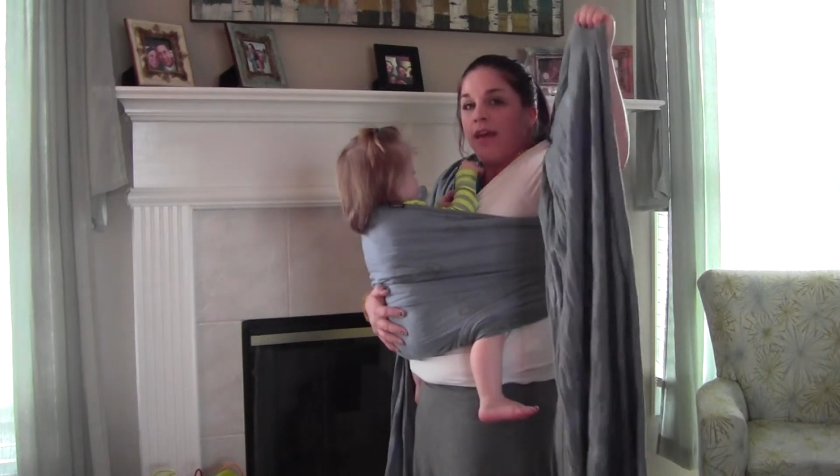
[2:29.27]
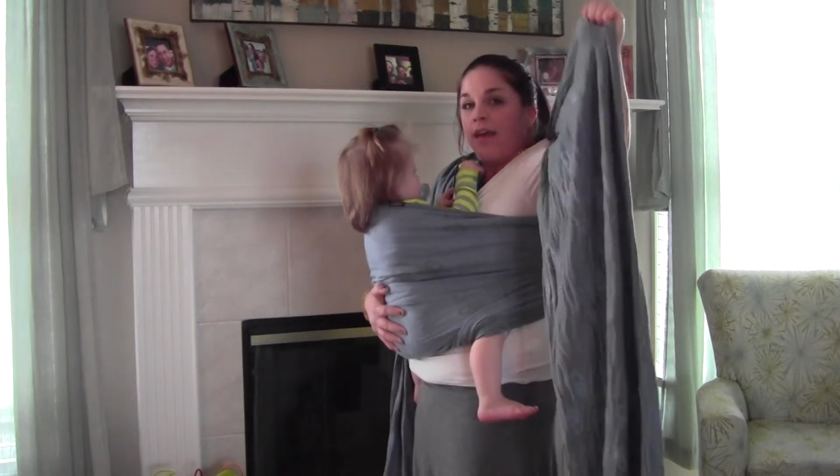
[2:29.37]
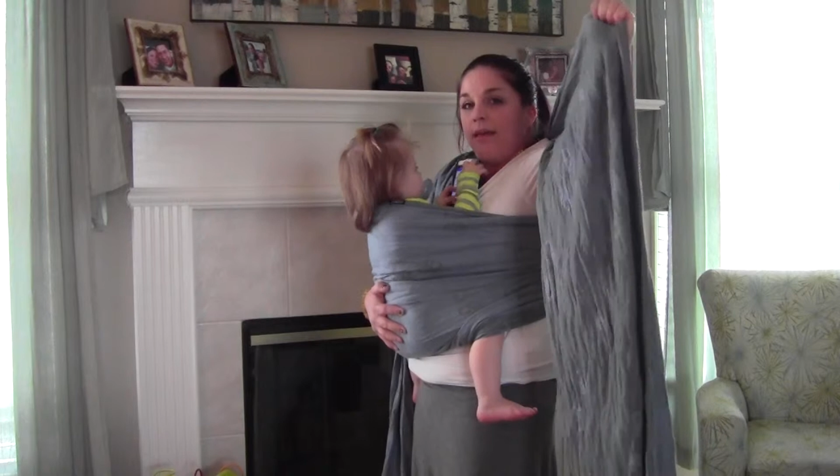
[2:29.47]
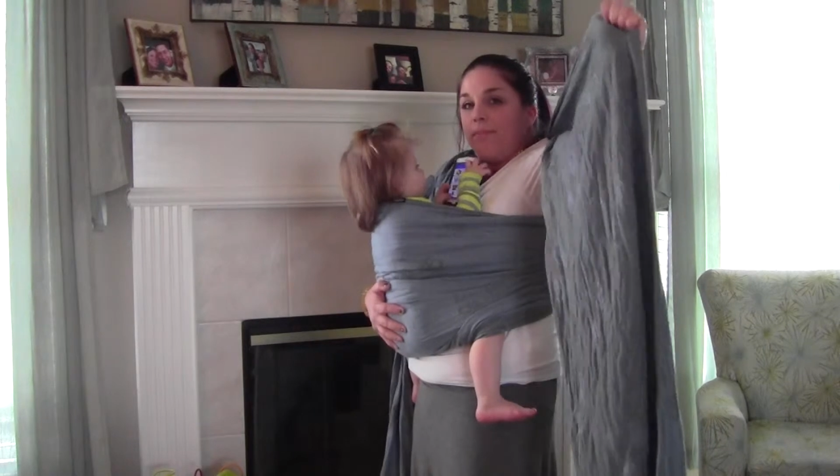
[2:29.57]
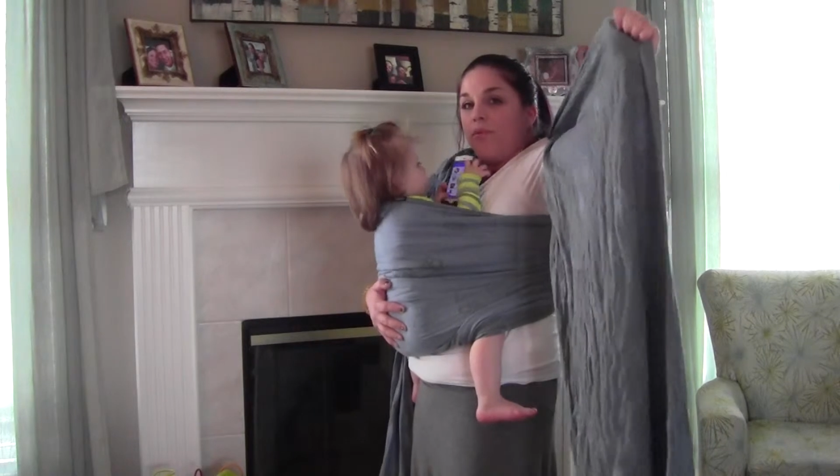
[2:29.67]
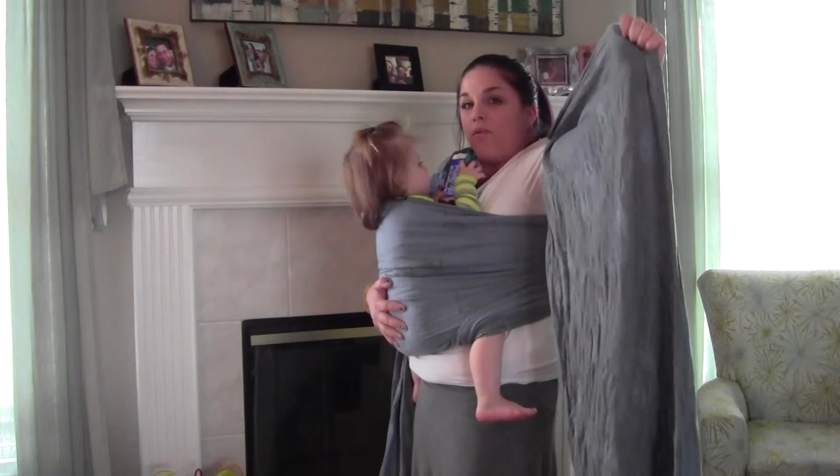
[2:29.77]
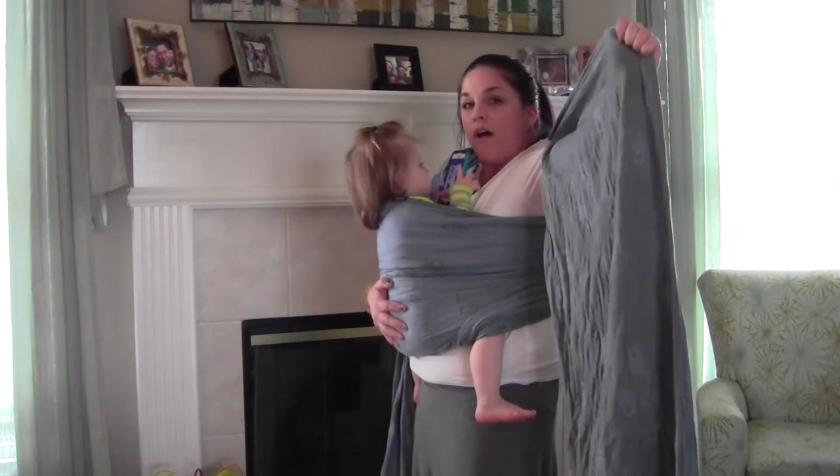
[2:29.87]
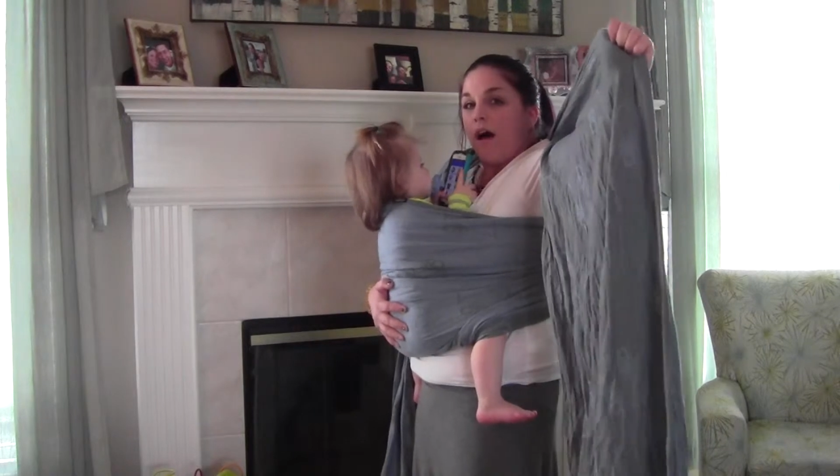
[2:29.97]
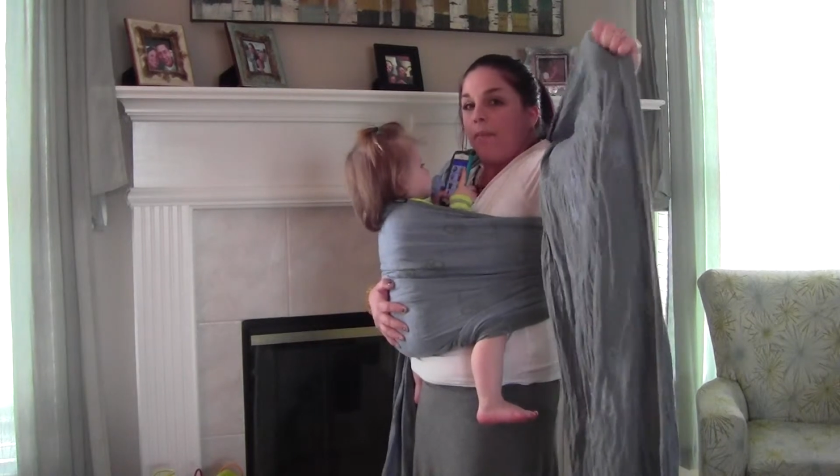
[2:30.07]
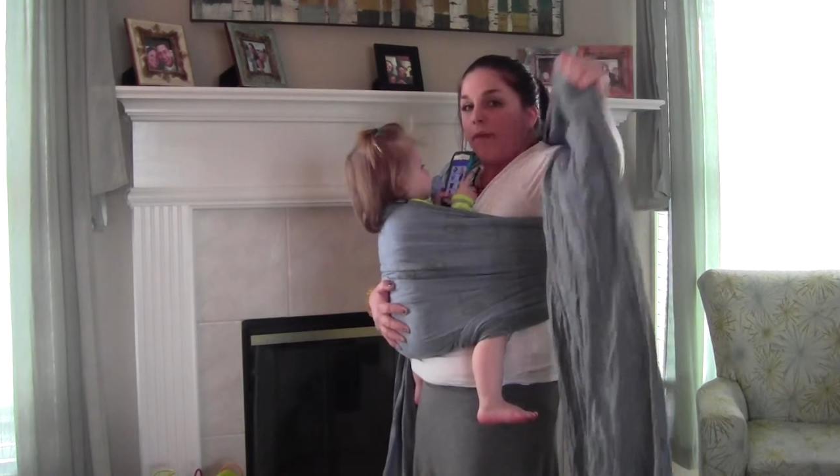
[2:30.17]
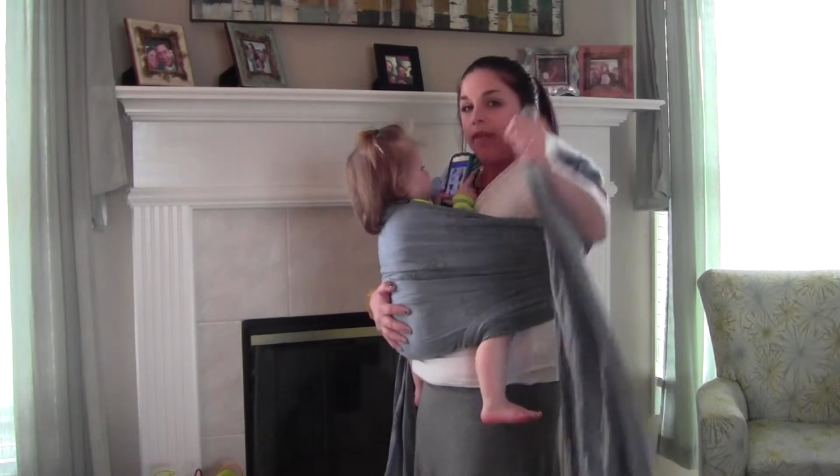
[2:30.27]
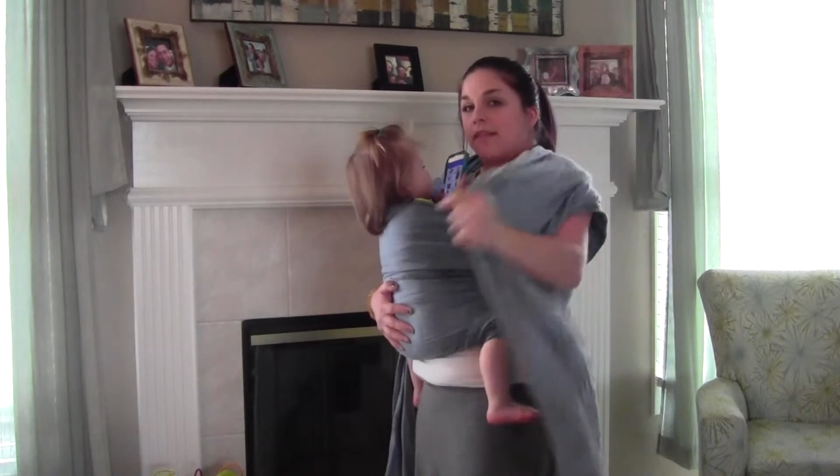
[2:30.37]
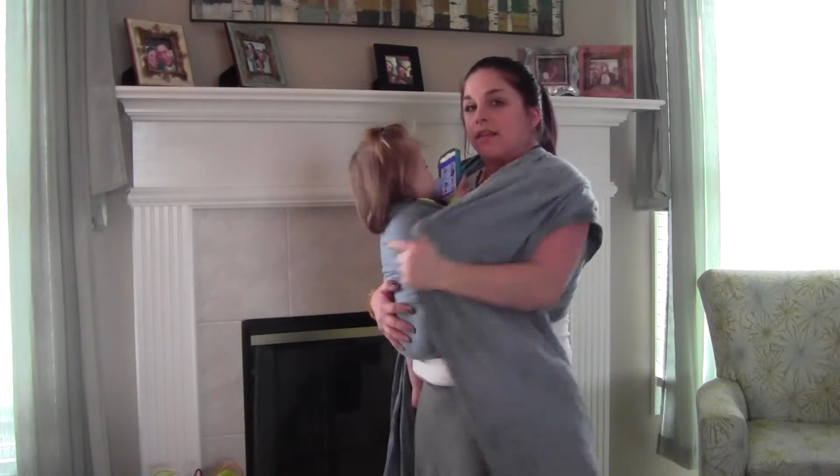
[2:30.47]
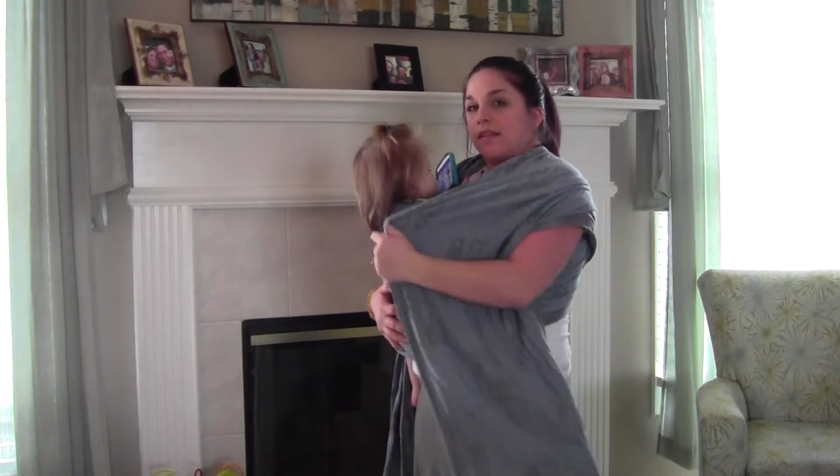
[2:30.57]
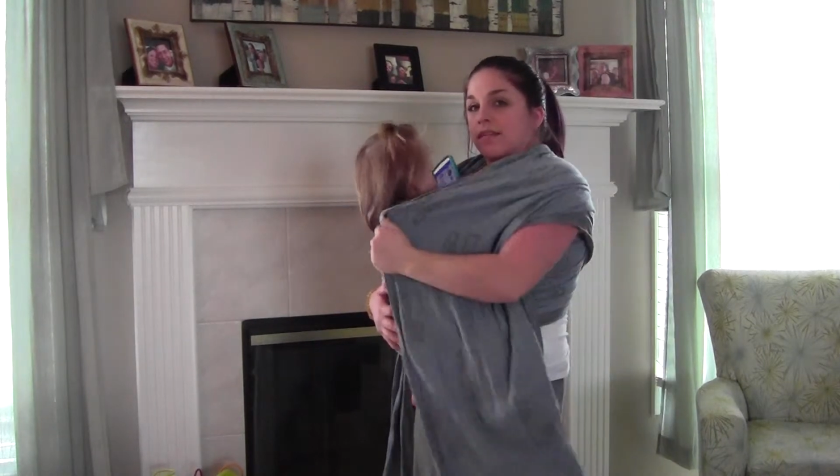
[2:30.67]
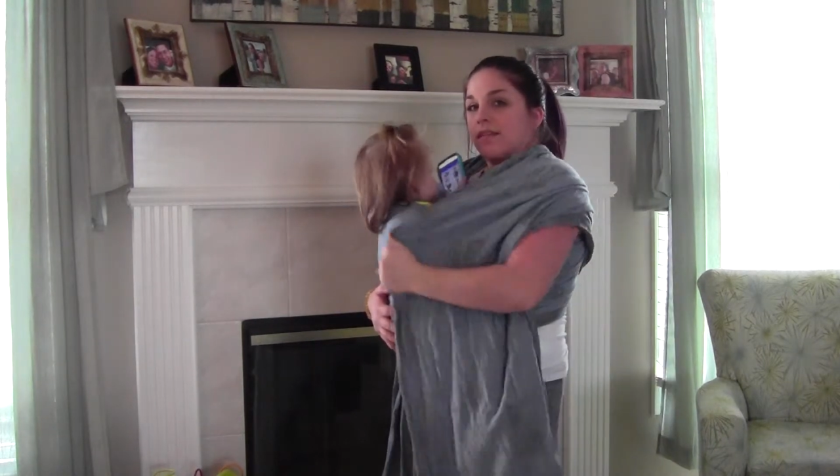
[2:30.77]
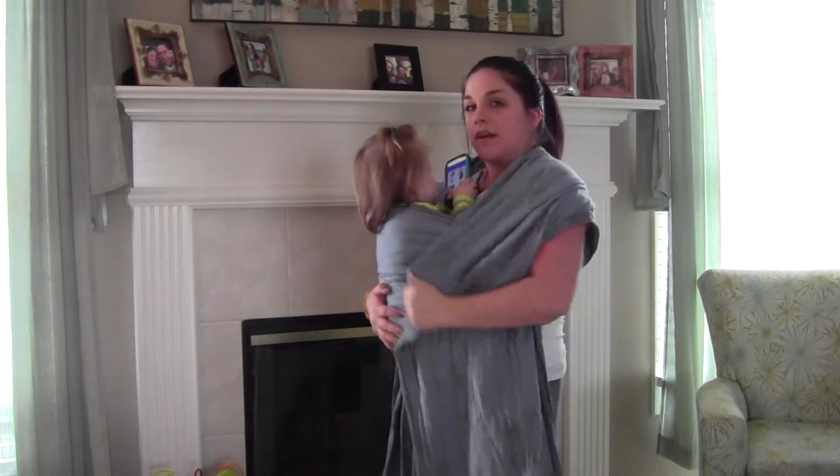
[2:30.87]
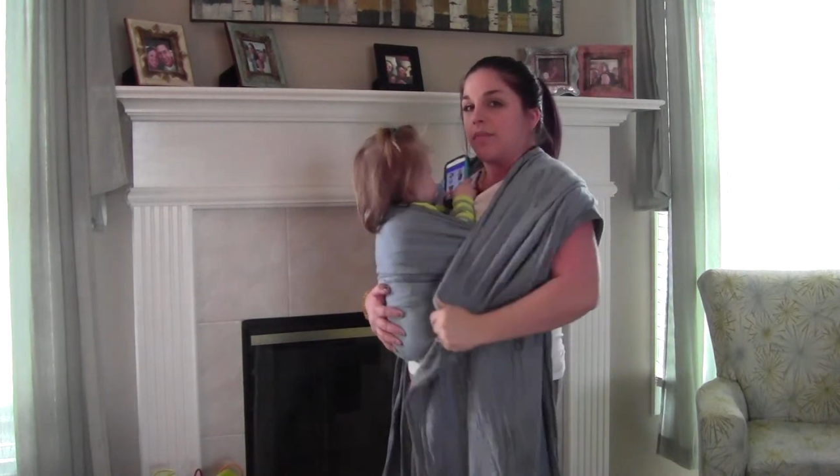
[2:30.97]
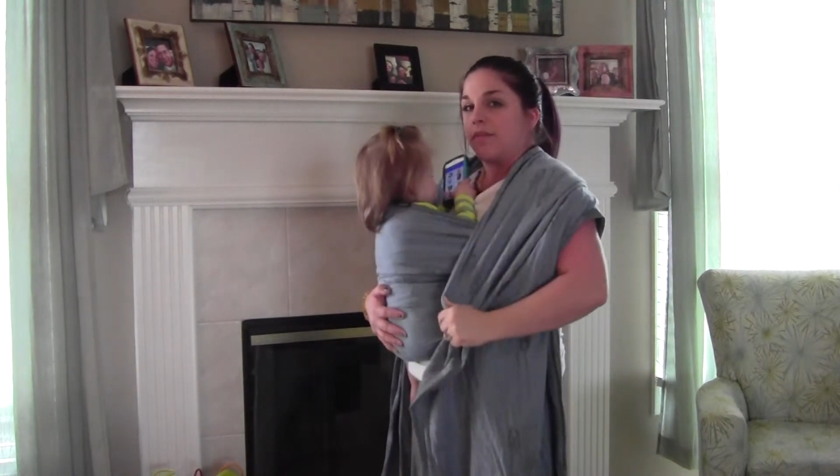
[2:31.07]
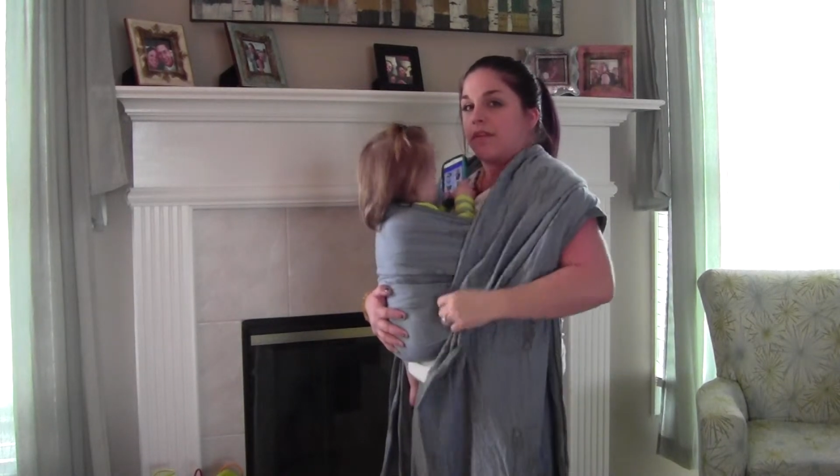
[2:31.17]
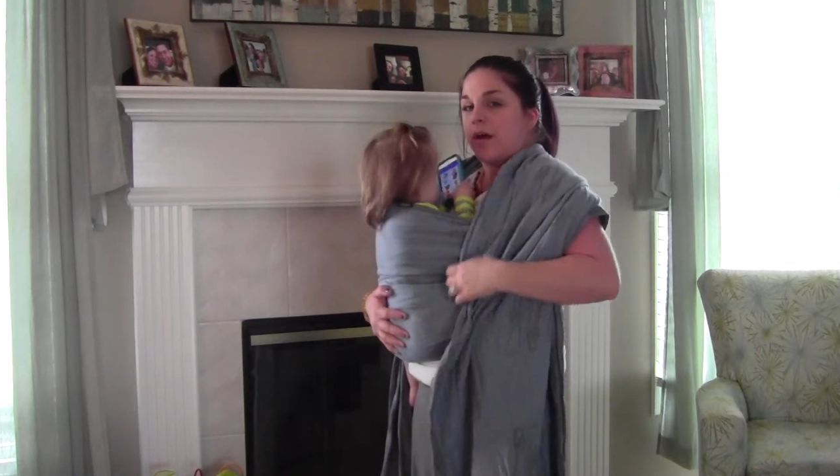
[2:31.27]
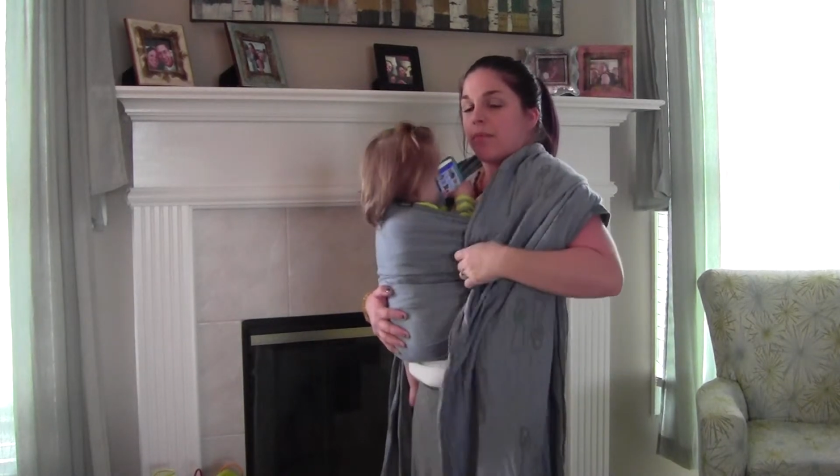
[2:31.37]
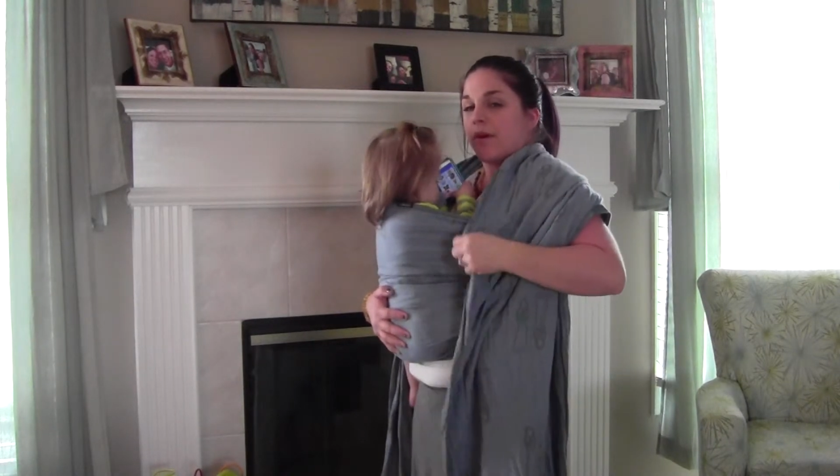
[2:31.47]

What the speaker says: and pull up, and that's going to snug up the top